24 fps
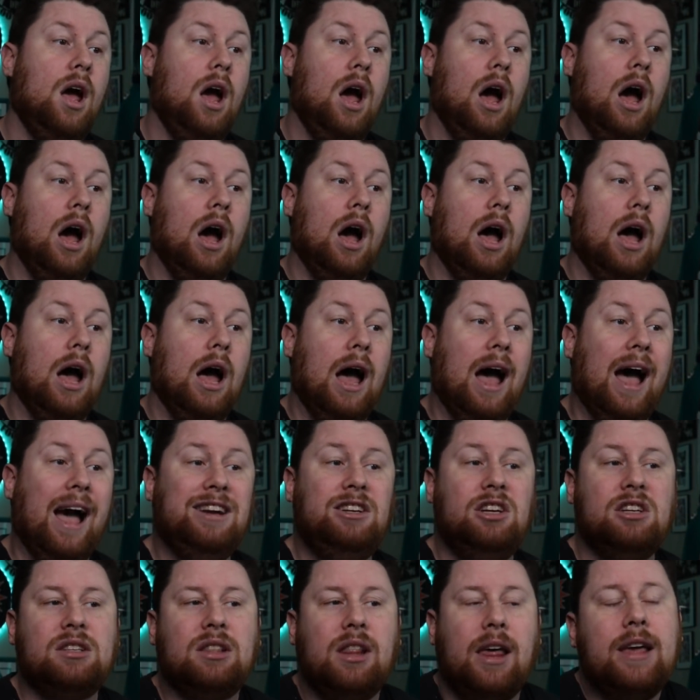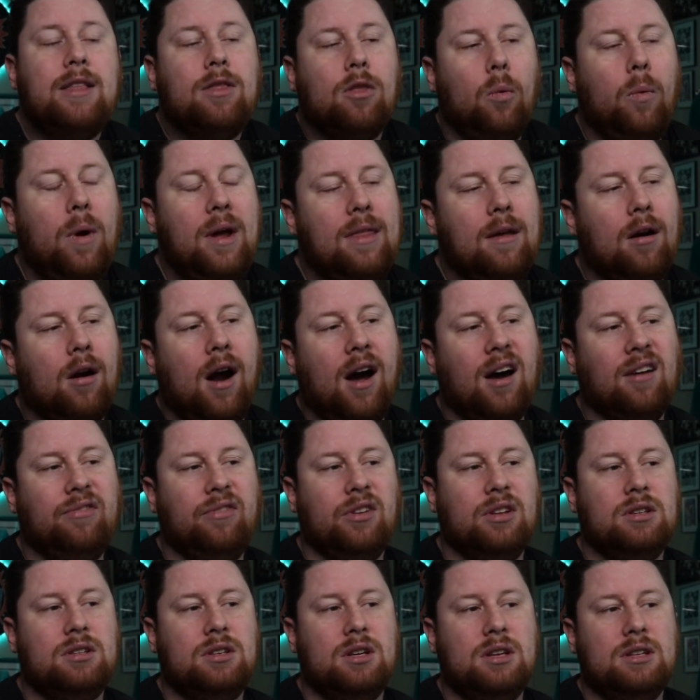Uh, I just like the way their
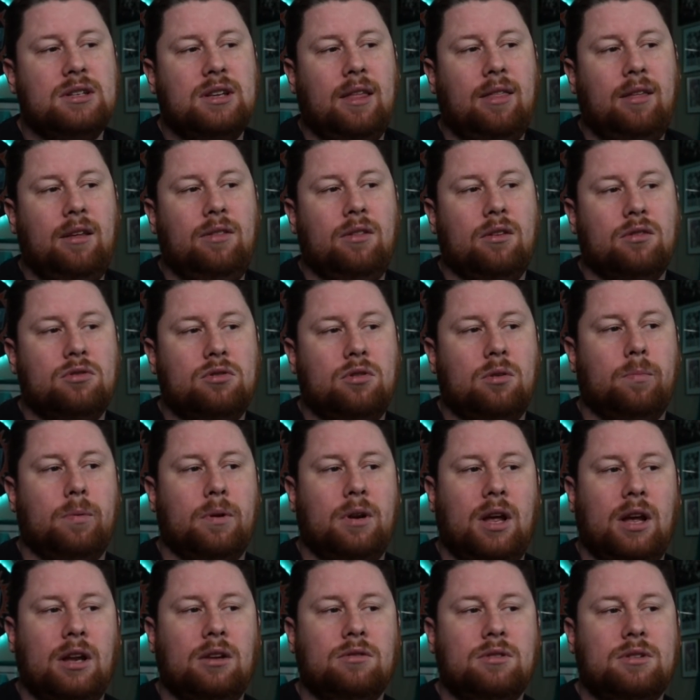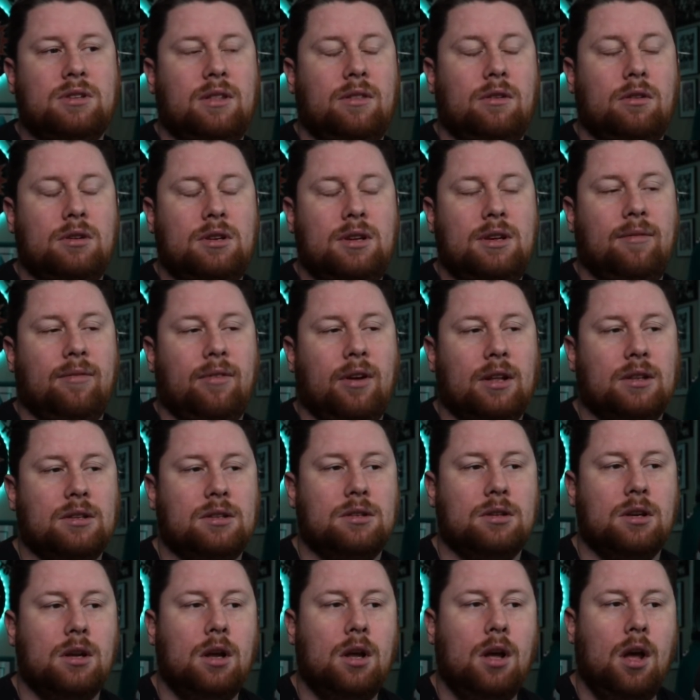offense is. I think they're super dangerous in their
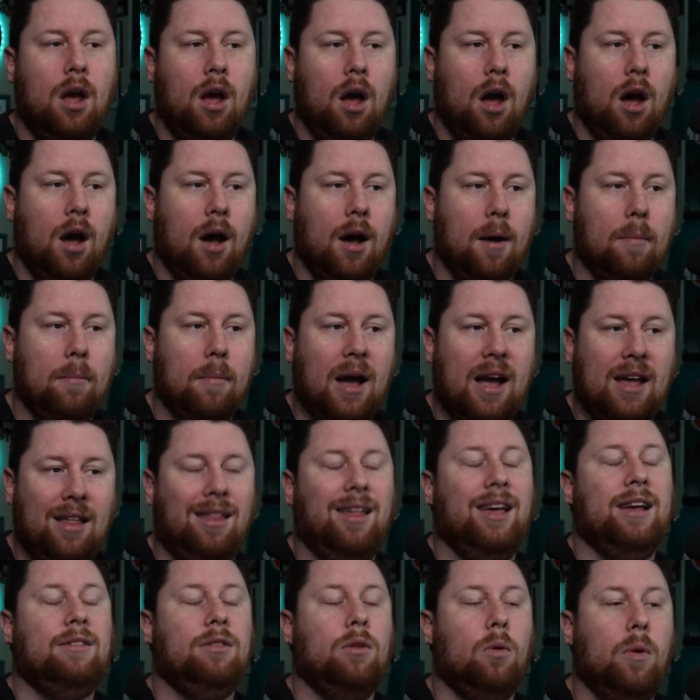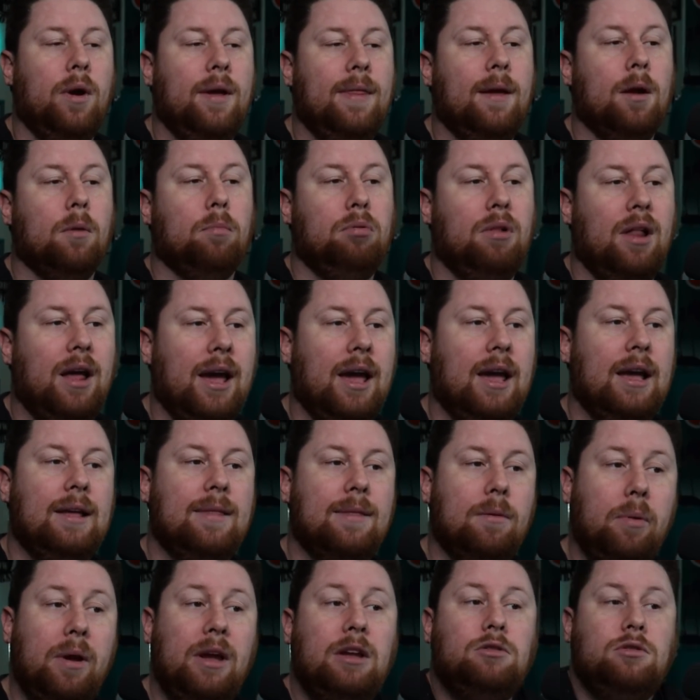defense. Um, I like the way they're playing. And the
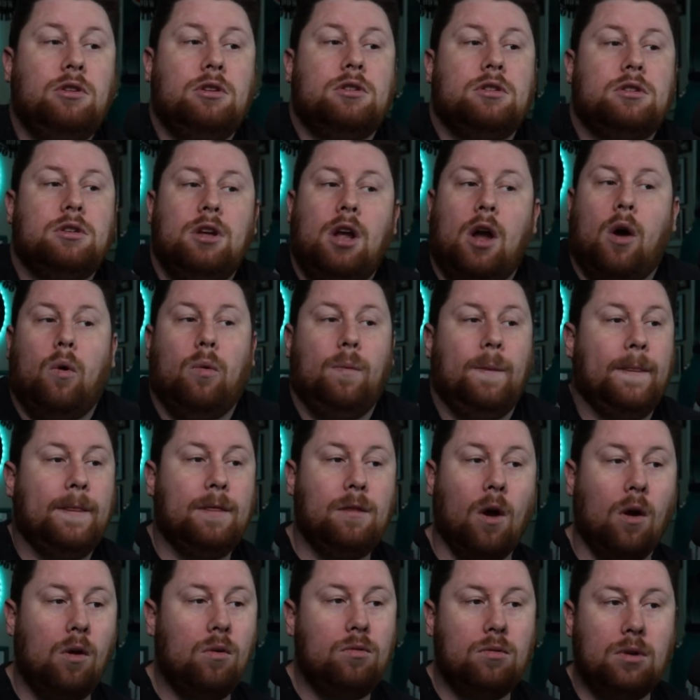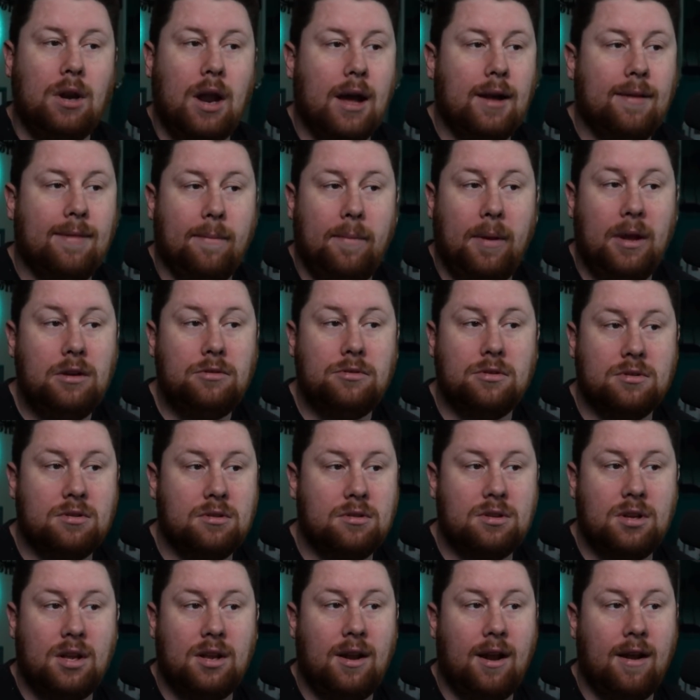Patriots, you know, don't knock the Patriots.
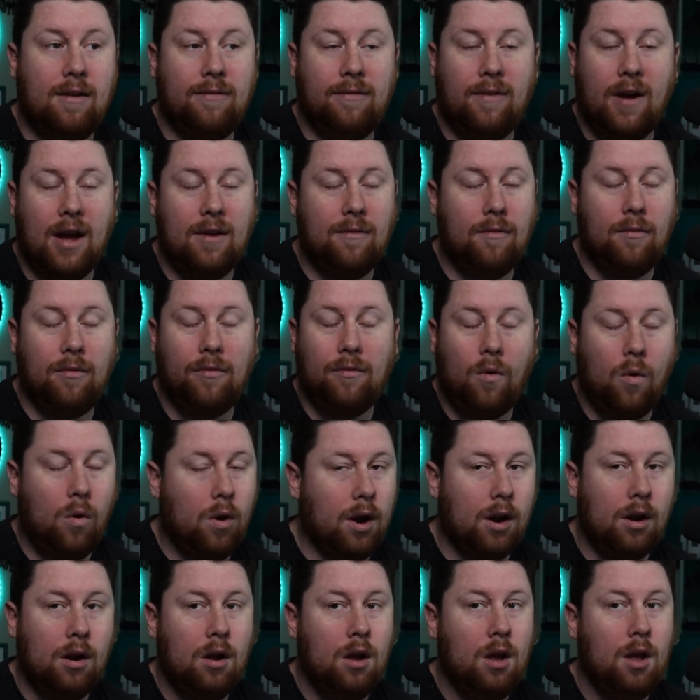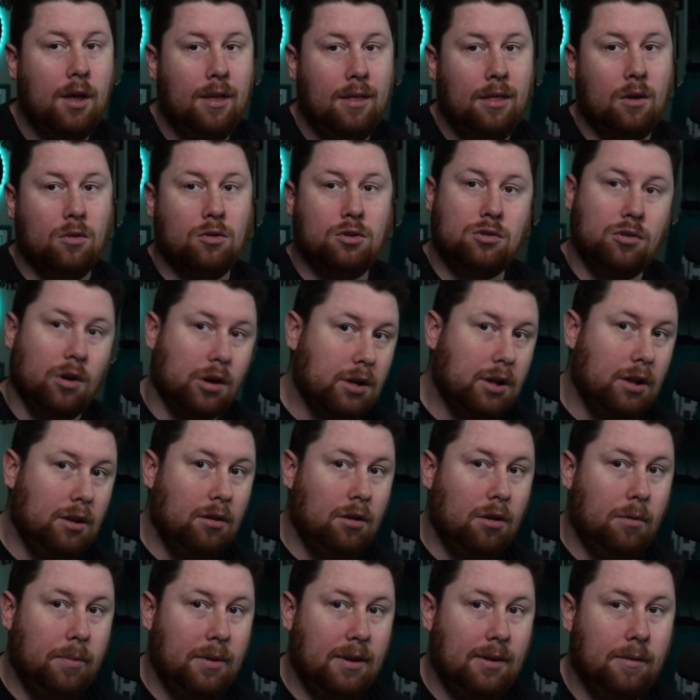They're sitting at five and four. They're struggling a
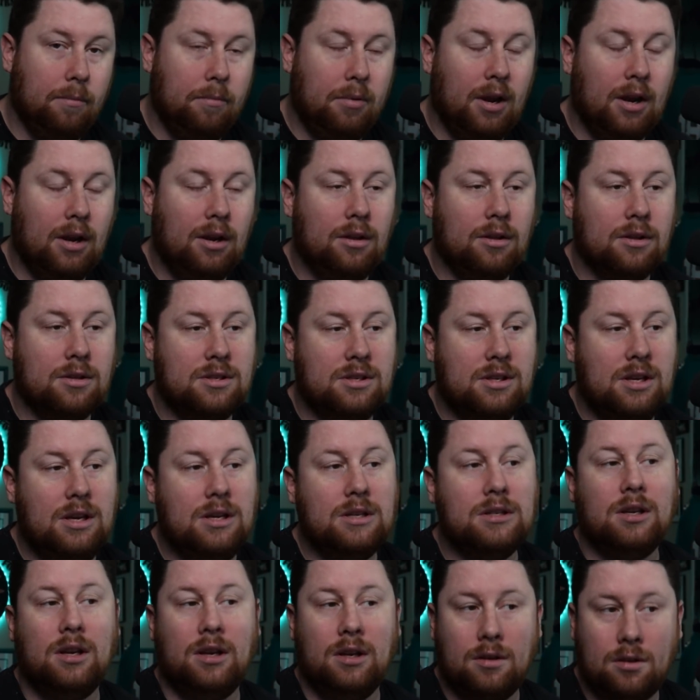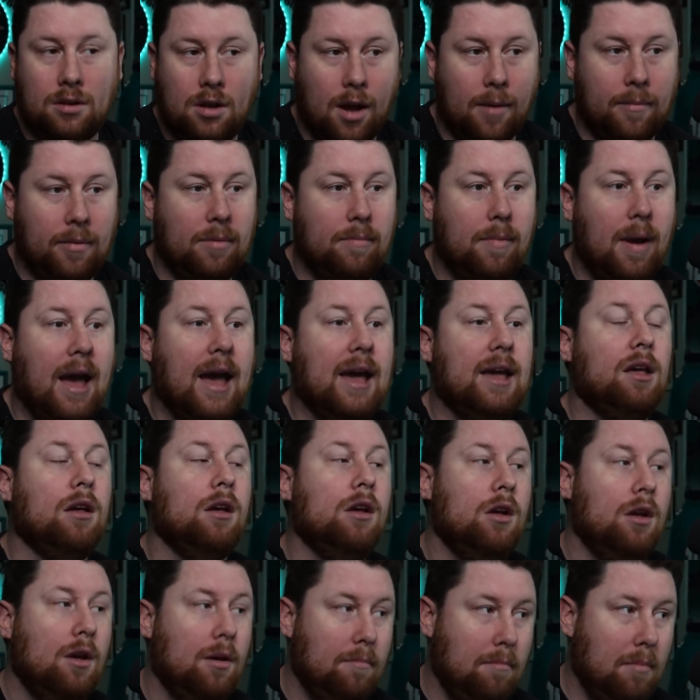little bit in the beginning of the season, coming back,
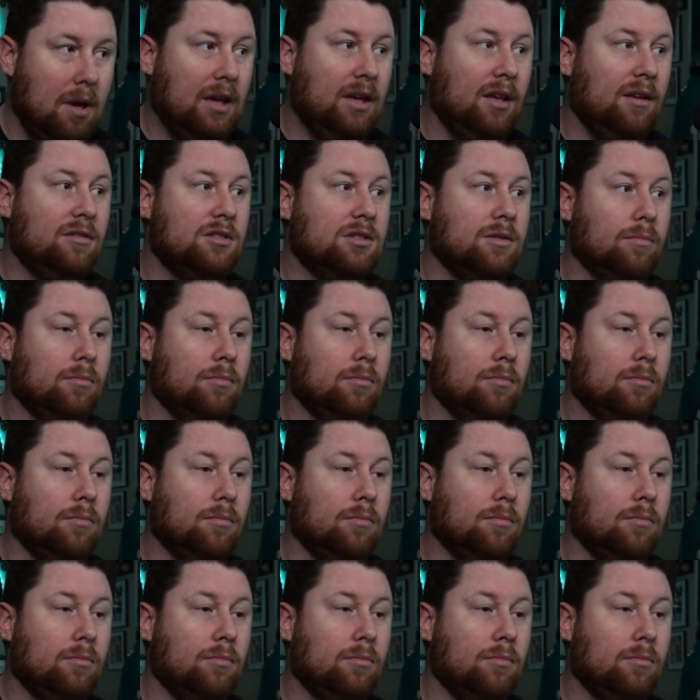making some